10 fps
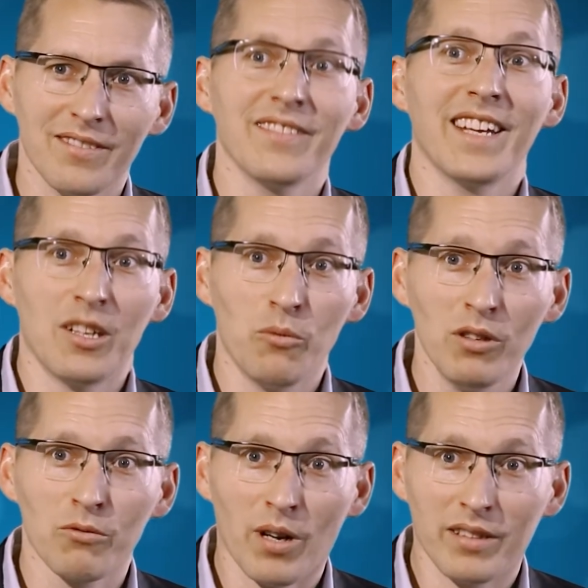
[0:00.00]
that it
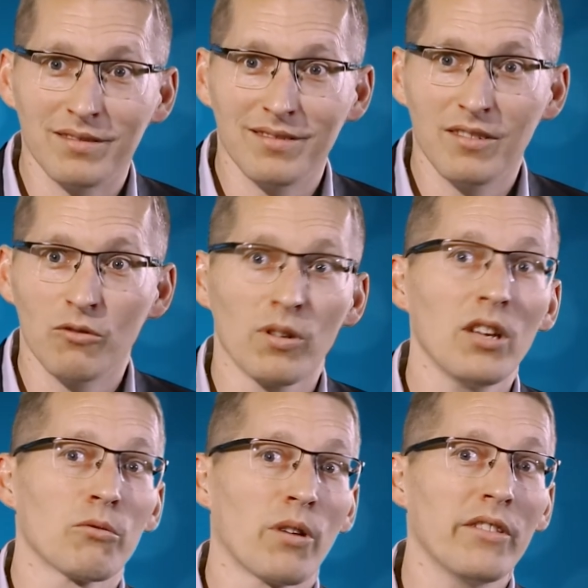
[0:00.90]
will run.
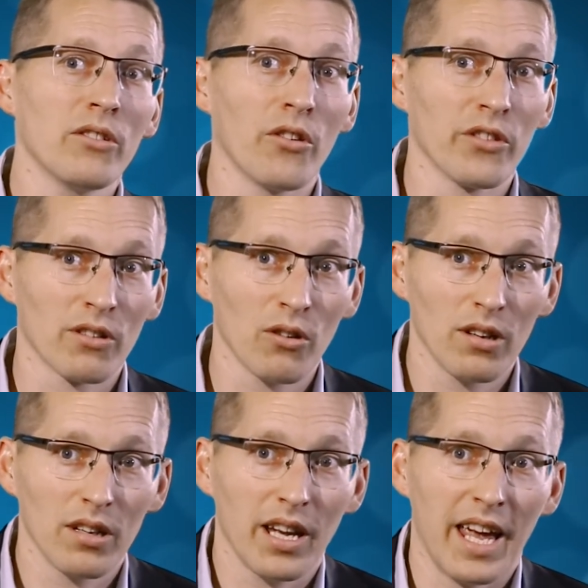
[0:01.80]
Will run under
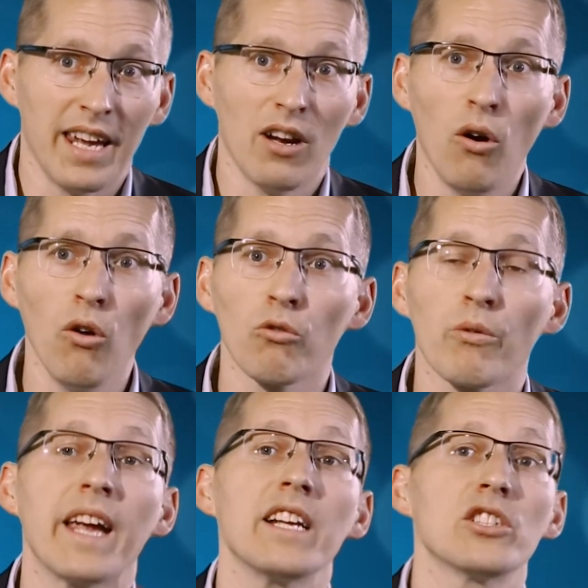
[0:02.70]
a whole
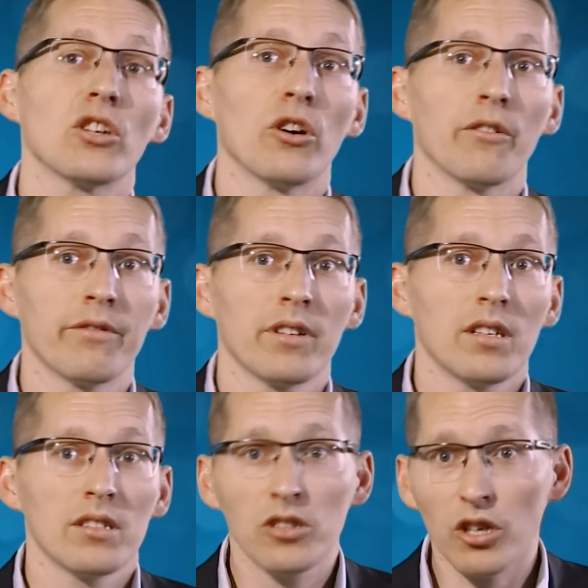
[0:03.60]
range of
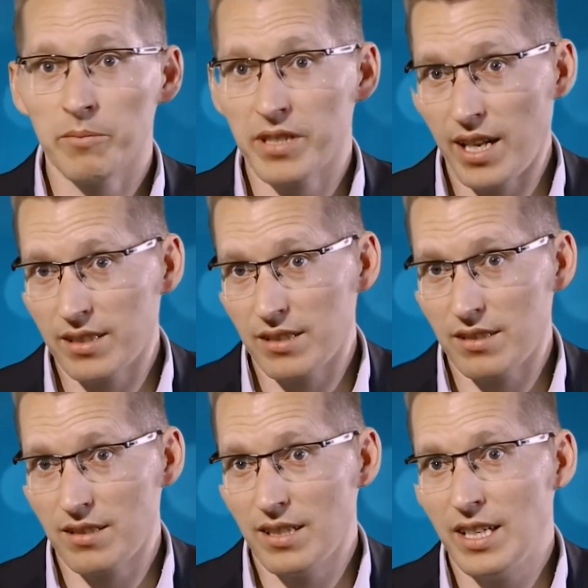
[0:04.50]

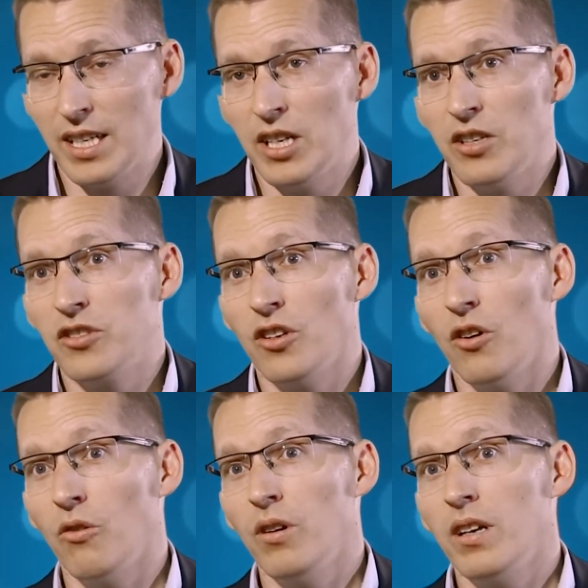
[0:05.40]
circumstances.
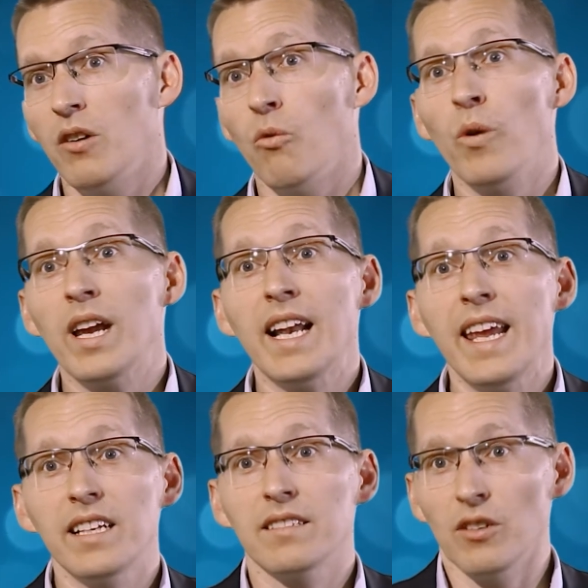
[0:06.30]
So we
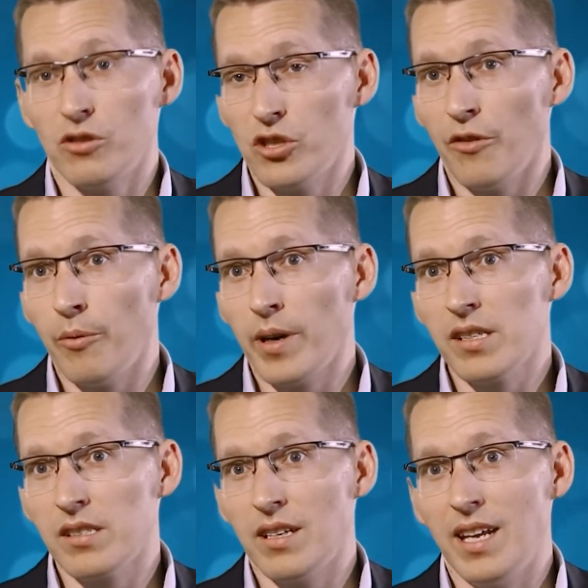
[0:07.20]
link those
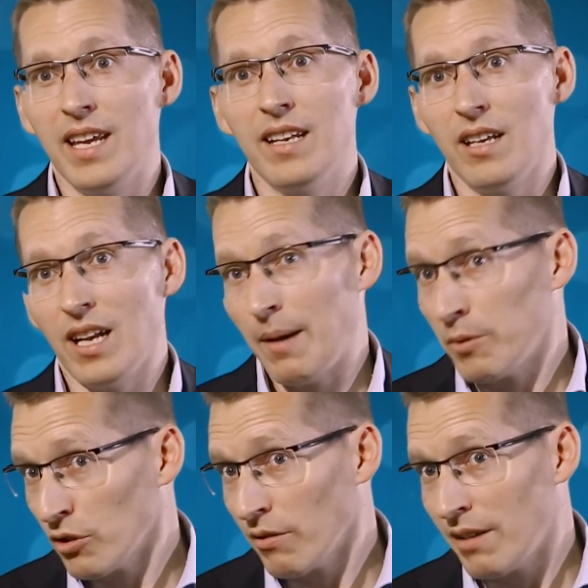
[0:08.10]
softwares in a
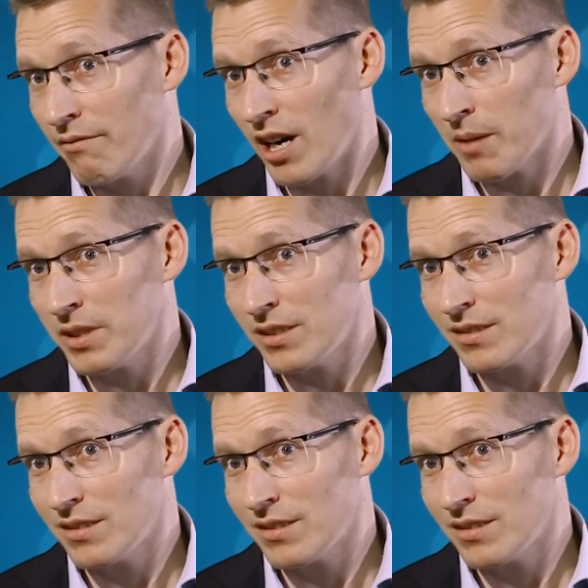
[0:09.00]
laboratory environment